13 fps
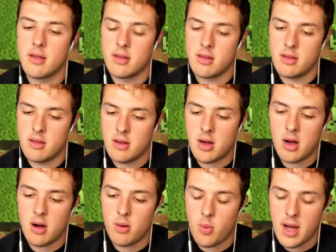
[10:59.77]

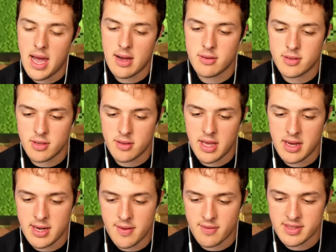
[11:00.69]
Oh, wow, dude. They
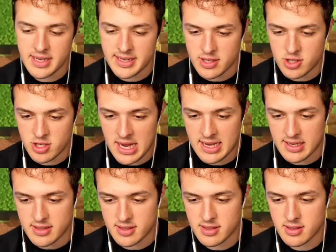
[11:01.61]
didn't even stand a
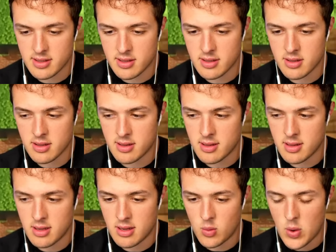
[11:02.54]
chance.
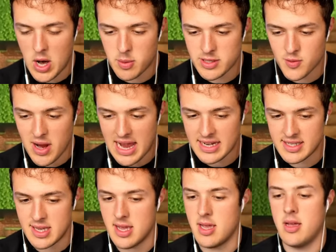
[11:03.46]
Where was Rexy?